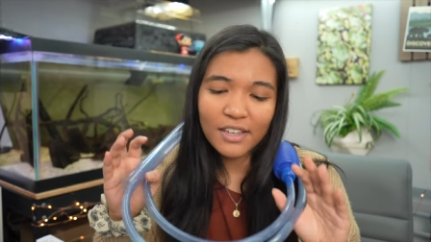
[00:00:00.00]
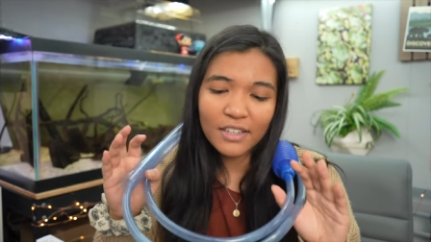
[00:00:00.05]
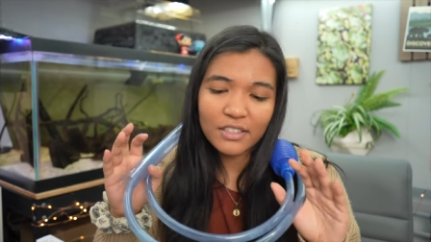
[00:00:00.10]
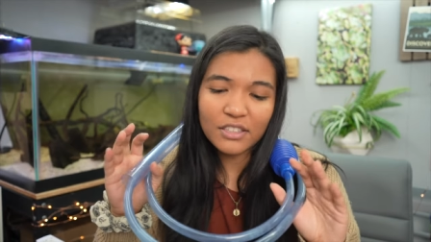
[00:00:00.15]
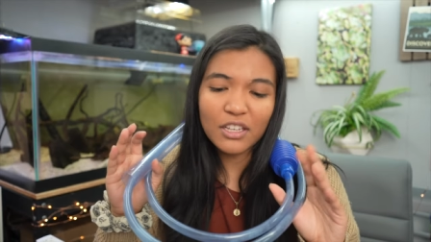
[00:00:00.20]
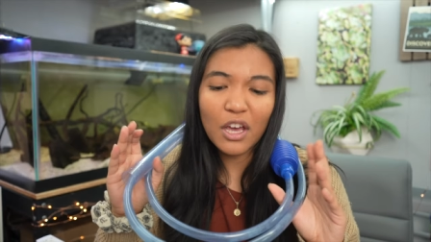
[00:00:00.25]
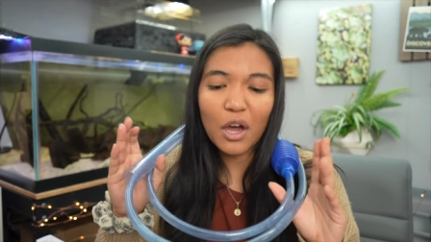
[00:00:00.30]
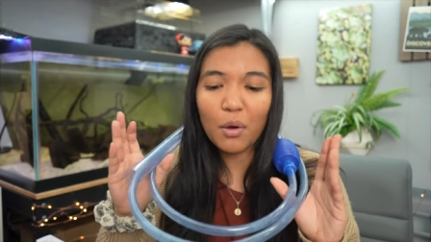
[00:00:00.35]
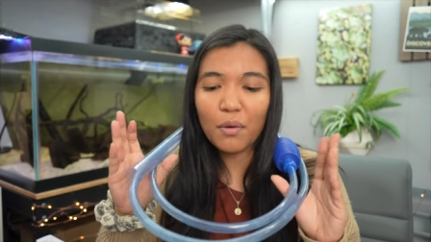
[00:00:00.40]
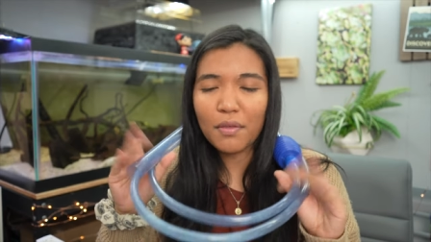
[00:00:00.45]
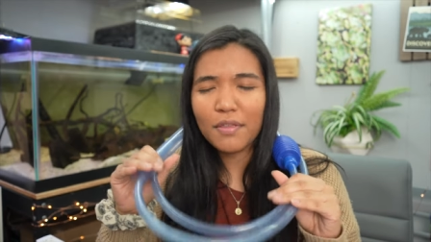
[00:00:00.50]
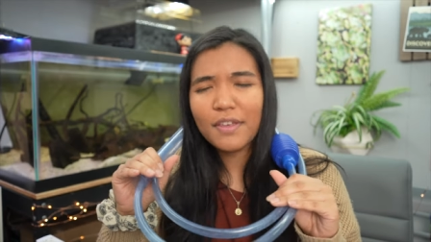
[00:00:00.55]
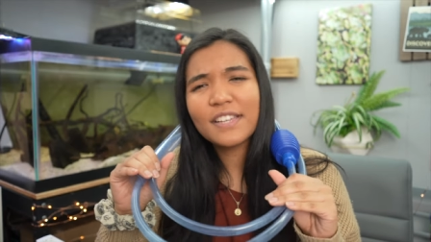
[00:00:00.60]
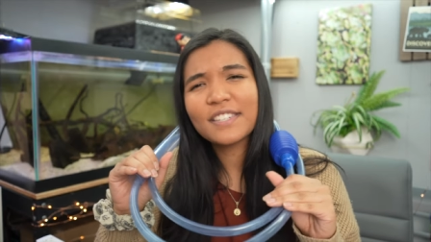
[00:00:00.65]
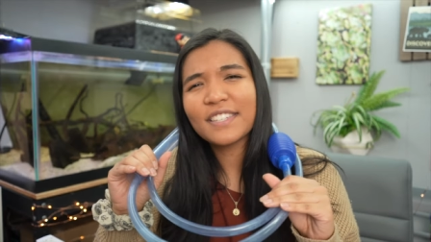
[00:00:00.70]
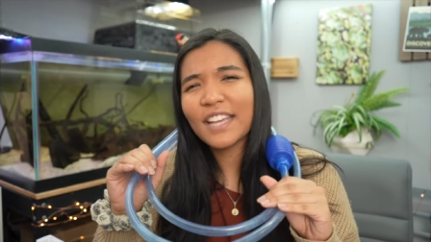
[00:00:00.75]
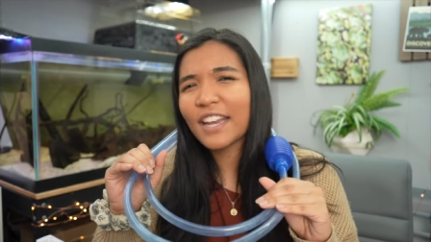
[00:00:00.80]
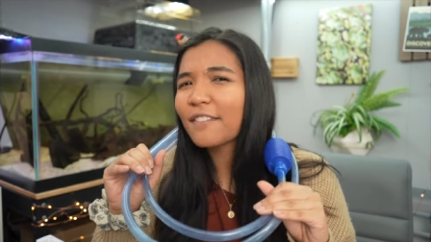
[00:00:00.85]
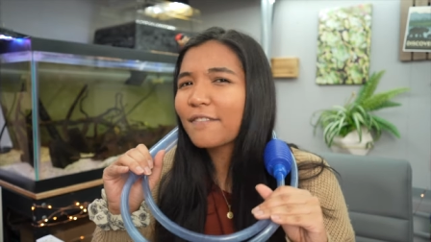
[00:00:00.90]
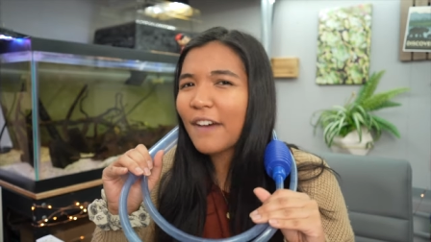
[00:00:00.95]
So
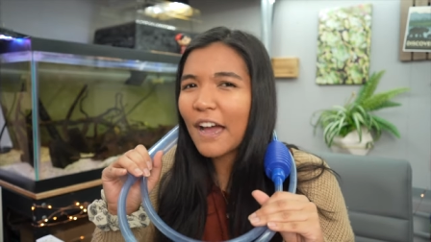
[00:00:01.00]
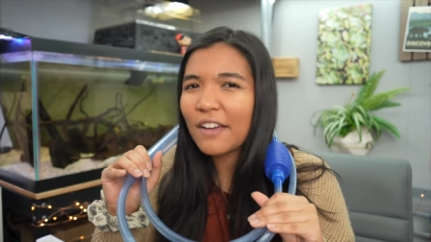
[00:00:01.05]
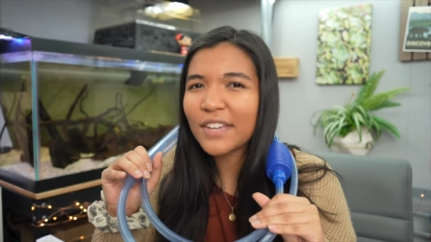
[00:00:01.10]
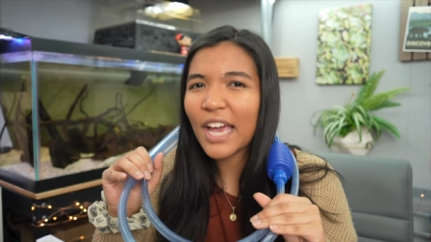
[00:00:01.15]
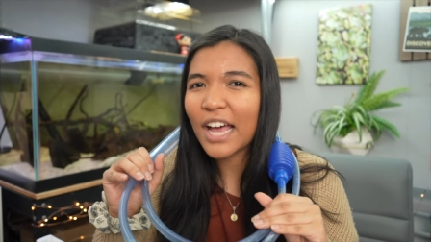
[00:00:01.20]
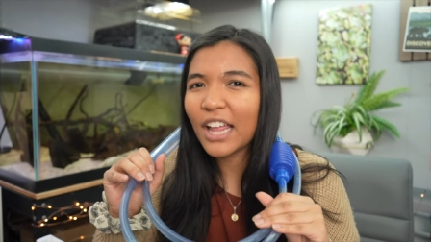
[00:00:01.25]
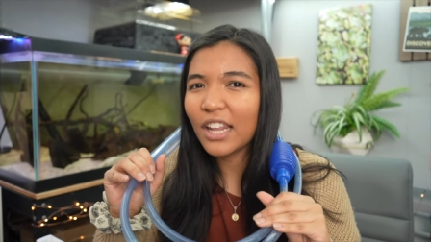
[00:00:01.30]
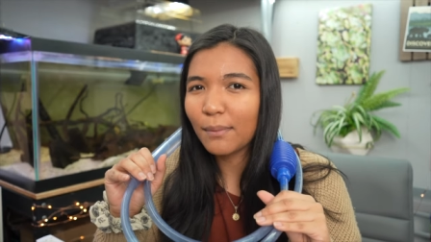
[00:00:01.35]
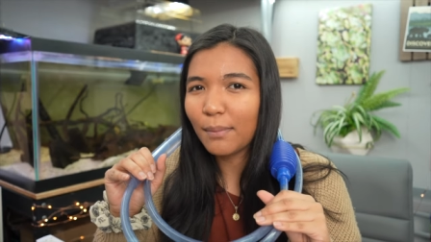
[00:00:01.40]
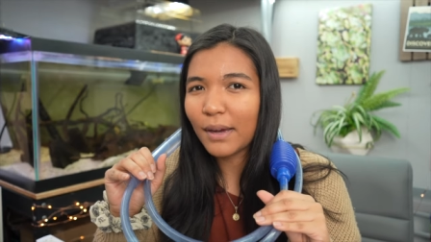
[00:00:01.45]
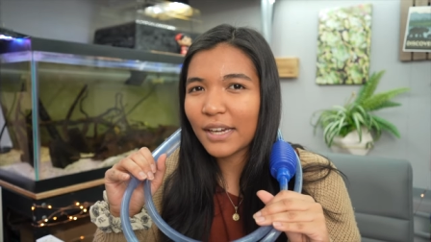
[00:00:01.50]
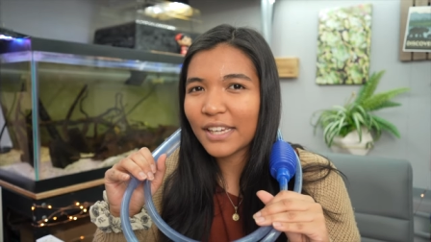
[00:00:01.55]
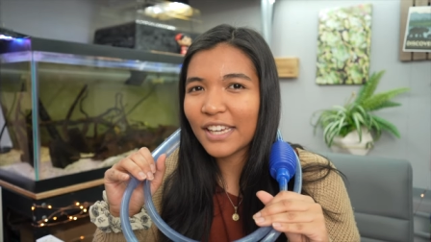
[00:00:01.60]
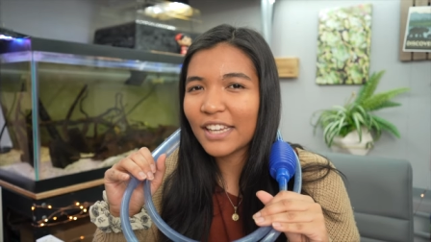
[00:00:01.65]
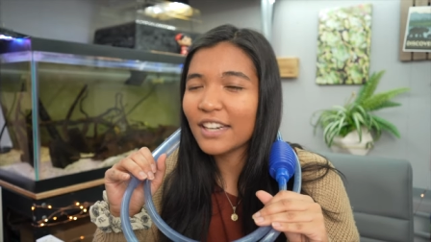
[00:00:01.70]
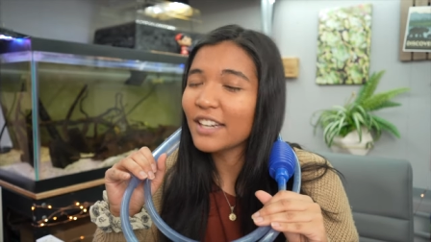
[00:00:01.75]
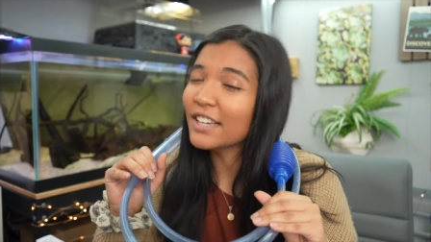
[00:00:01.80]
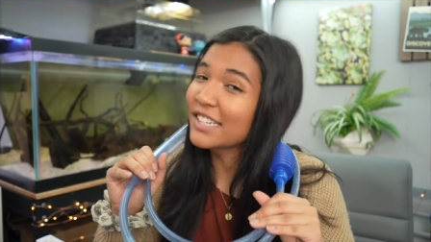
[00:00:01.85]
this and a 5-gallon bucket